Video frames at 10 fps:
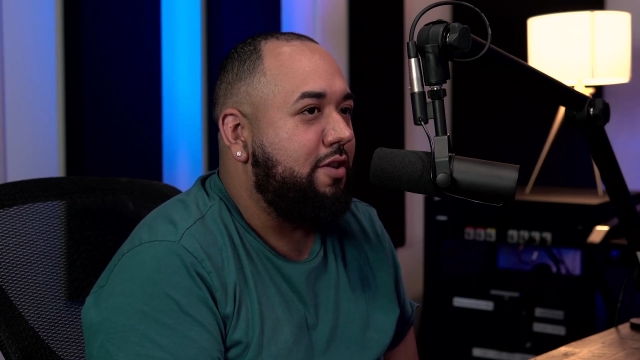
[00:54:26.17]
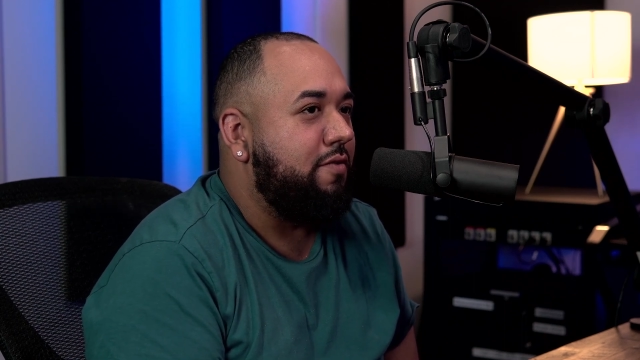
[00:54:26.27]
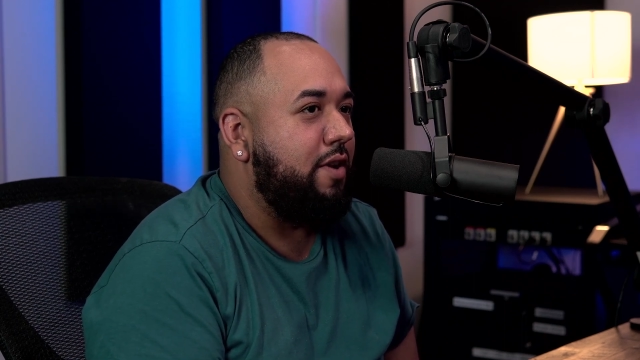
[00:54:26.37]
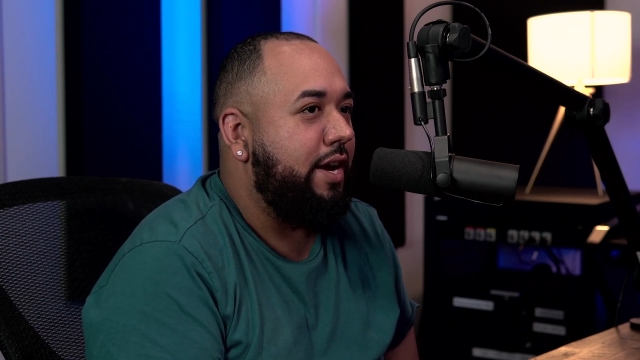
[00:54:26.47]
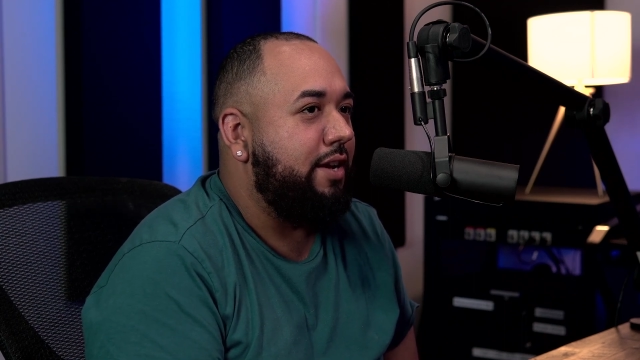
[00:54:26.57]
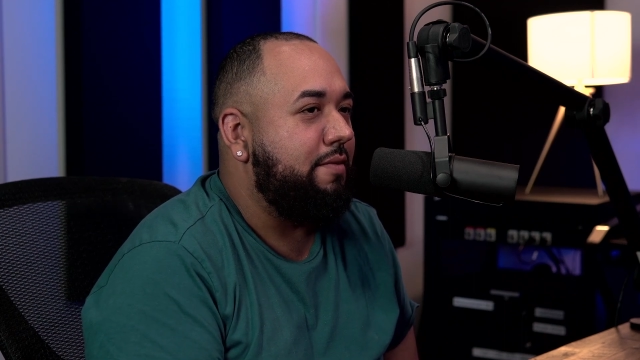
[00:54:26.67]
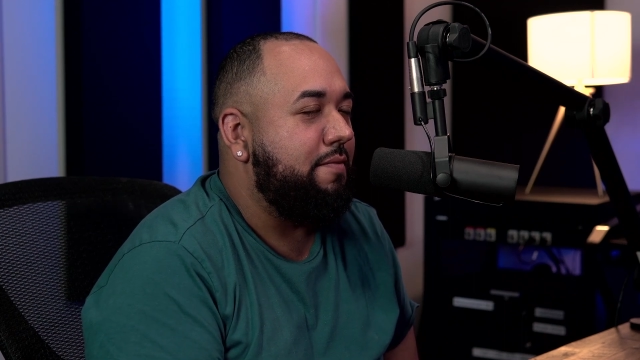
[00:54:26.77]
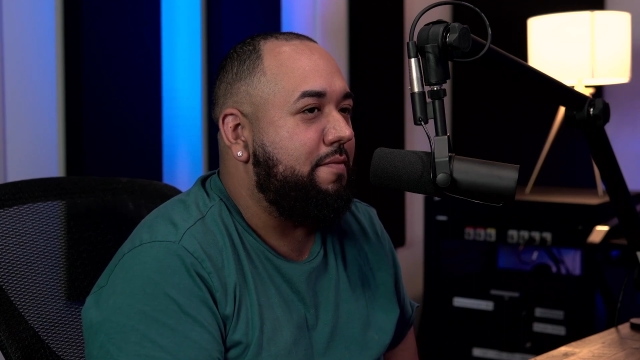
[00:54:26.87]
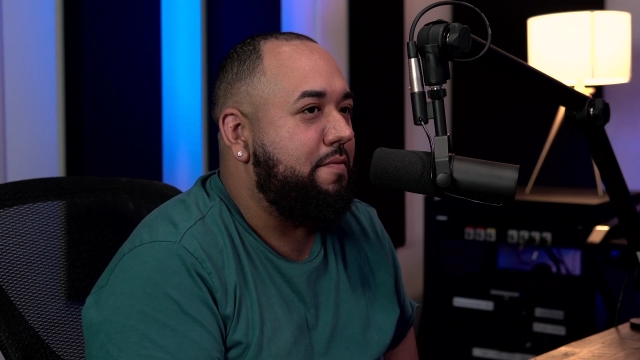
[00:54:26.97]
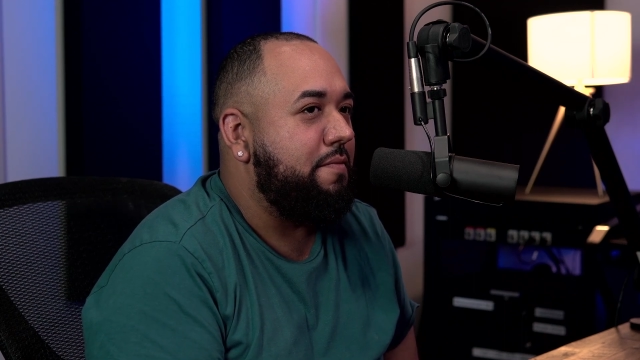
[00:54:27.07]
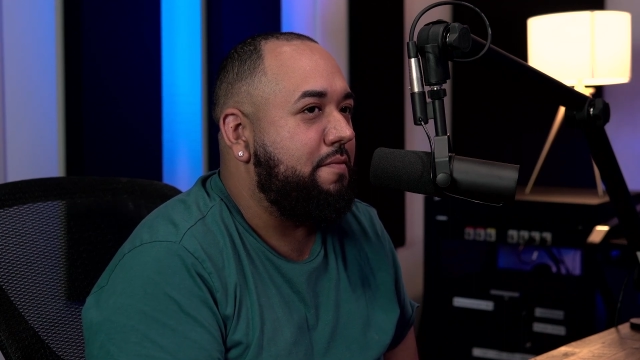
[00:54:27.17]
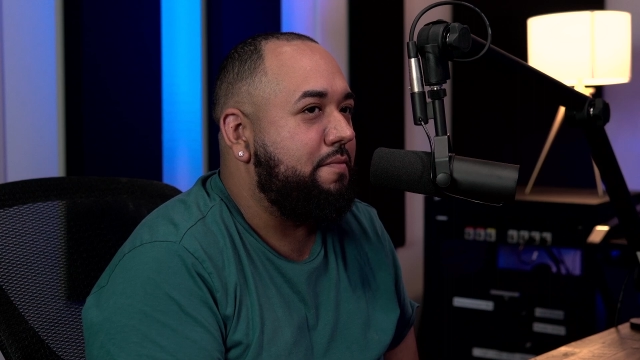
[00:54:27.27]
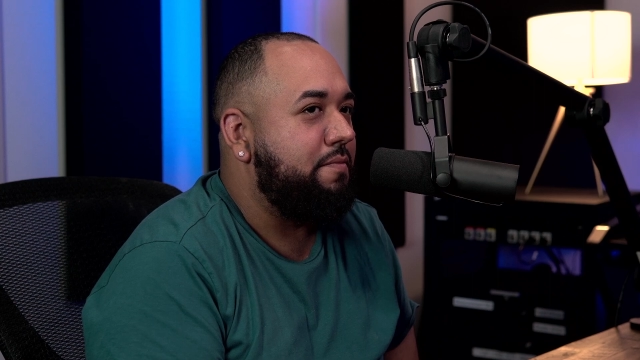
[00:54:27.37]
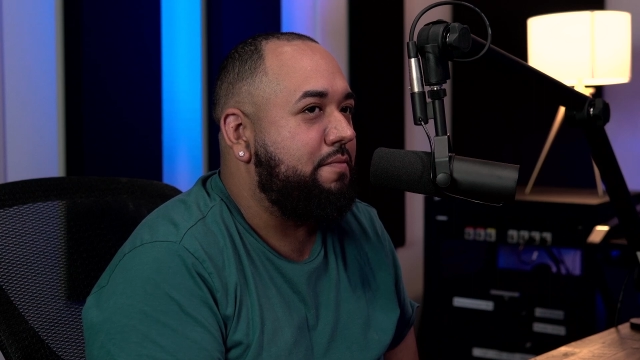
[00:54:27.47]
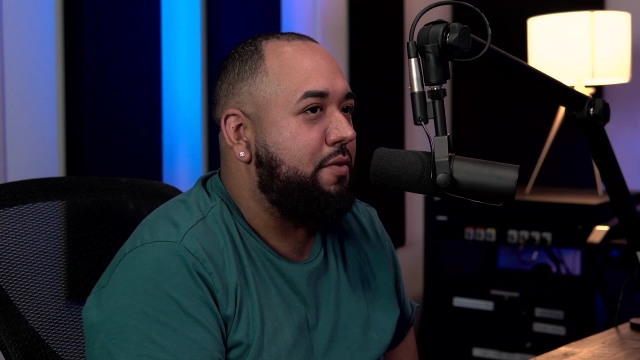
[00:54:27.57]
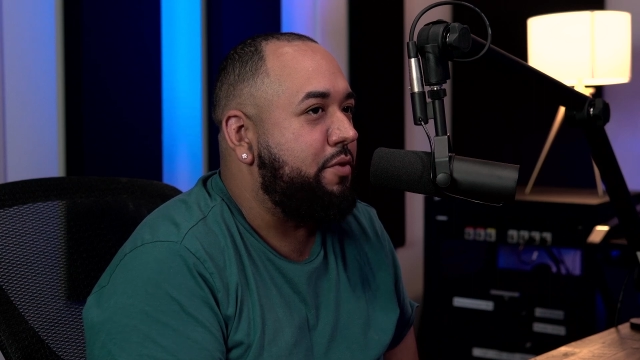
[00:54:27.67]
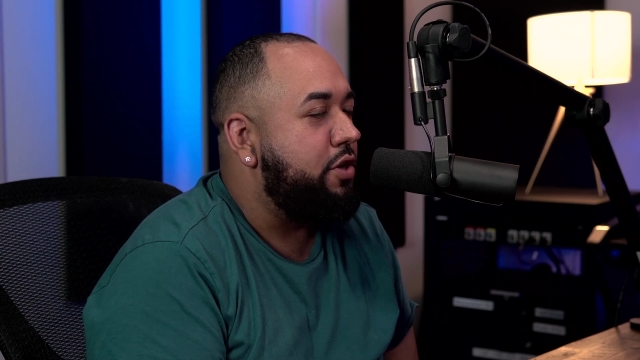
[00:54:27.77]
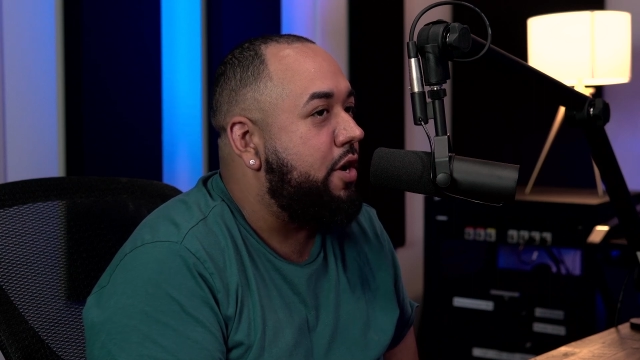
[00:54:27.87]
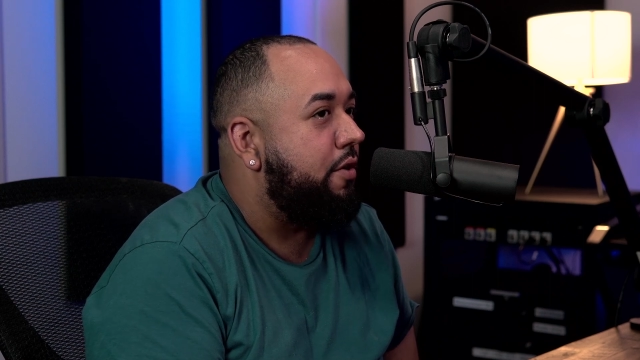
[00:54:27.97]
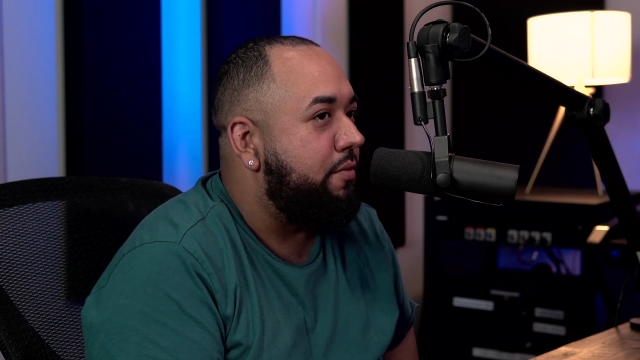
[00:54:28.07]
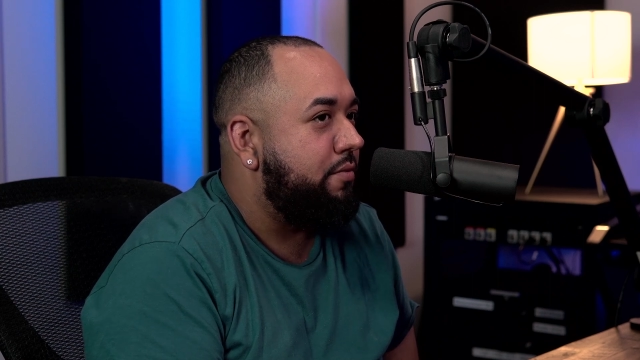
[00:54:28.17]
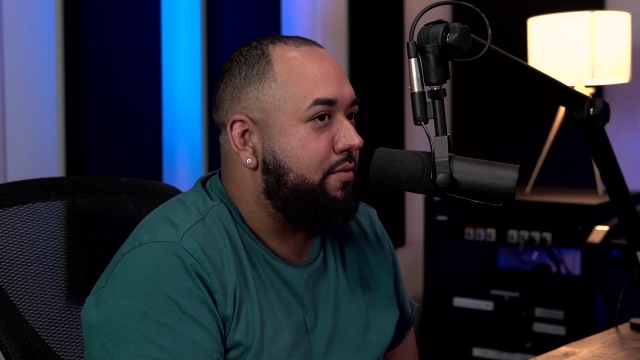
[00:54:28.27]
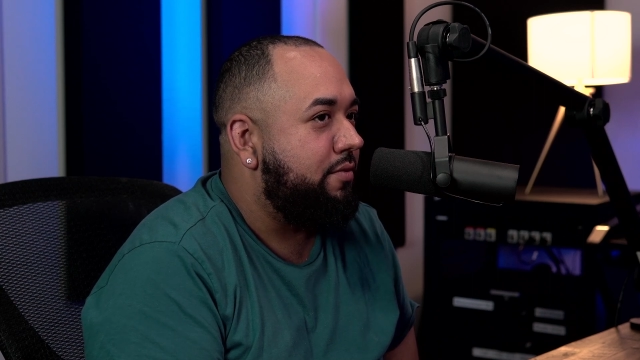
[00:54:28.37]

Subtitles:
right? But we don't.